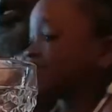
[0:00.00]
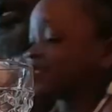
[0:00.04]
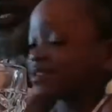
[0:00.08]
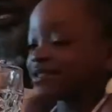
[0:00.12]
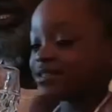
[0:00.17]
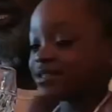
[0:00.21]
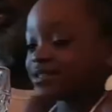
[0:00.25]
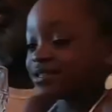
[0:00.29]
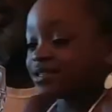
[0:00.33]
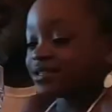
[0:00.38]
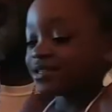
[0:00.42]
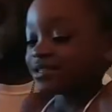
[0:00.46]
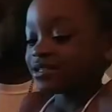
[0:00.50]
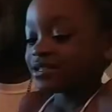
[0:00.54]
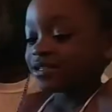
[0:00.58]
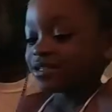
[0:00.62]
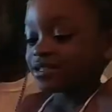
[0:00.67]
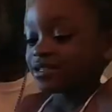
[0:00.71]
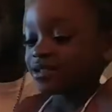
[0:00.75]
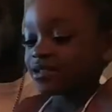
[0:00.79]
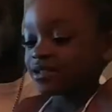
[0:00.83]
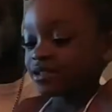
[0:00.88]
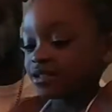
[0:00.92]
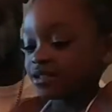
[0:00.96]
Leave that
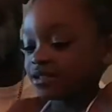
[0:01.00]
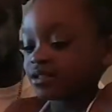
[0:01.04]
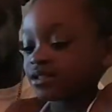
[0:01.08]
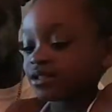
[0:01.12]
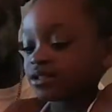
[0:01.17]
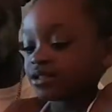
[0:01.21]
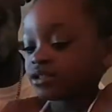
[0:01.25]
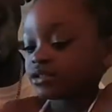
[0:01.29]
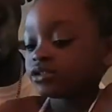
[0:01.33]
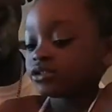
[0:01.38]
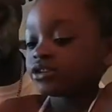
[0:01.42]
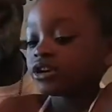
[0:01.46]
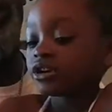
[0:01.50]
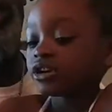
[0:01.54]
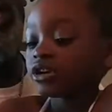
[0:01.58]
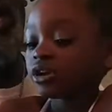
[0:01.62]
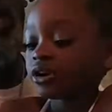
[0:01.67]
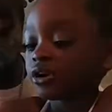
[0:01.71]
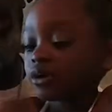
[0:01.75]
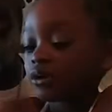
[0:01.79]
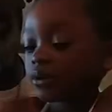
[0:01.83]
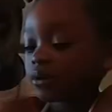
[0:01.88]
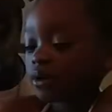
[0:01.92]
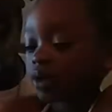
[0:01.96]
alone. Leave
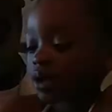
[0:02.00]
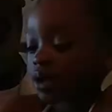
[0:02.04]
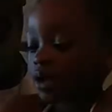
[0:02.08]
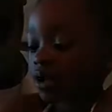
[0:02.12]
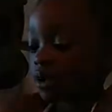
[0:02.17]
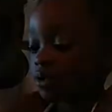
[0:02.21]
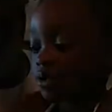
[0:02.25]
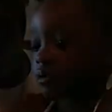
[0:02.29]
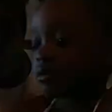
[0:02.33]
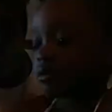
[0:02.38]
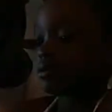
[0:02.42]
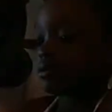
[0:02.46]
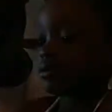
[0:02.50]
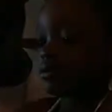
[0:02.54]
that alone. Leave that